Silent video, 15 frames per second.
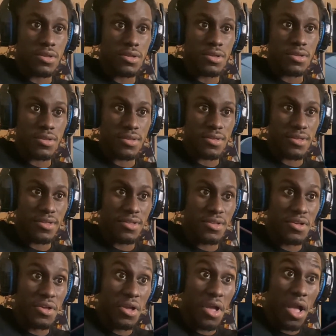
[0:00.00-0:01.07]

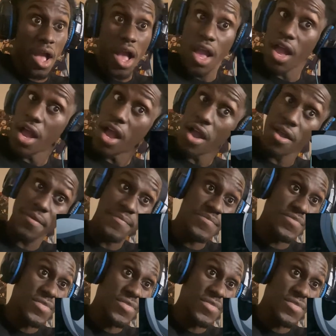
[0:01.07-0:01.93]
[no speech]